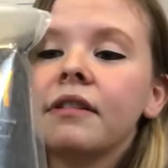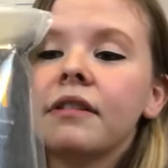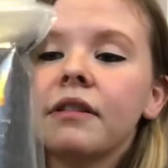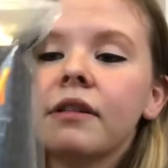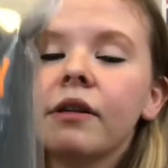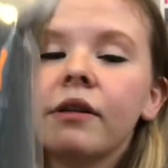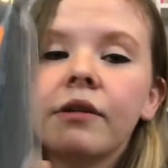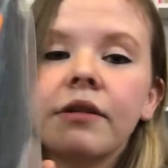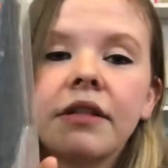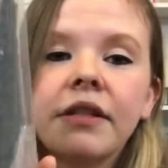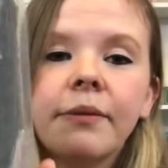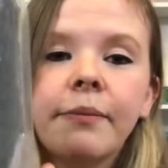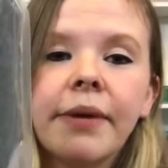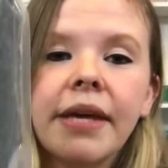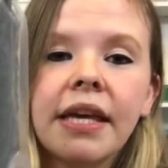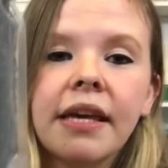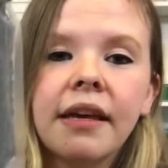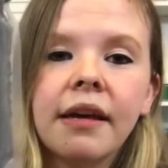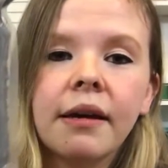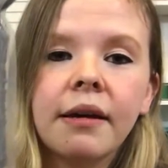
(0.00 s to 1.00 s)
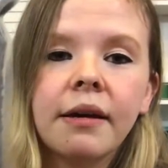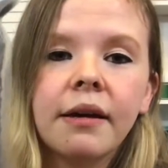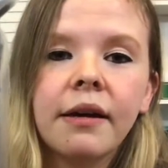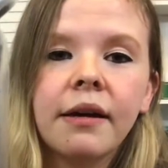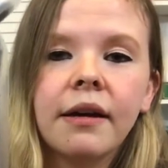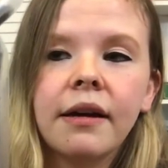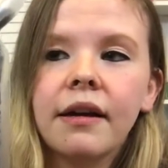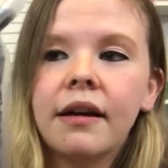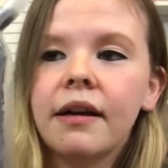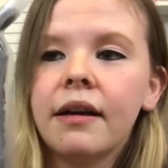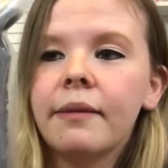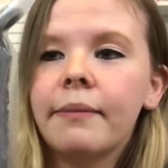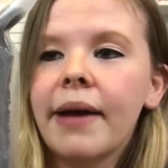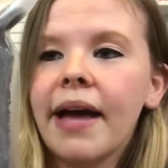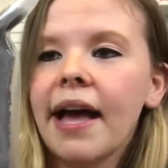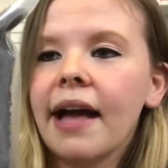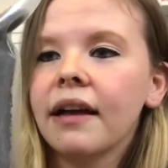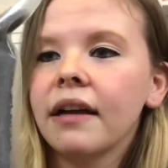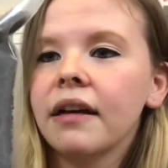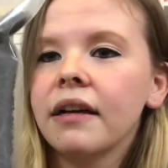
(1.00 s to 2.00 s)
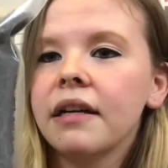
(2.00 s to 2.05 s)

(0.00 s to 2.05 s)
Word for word: So it's a big pack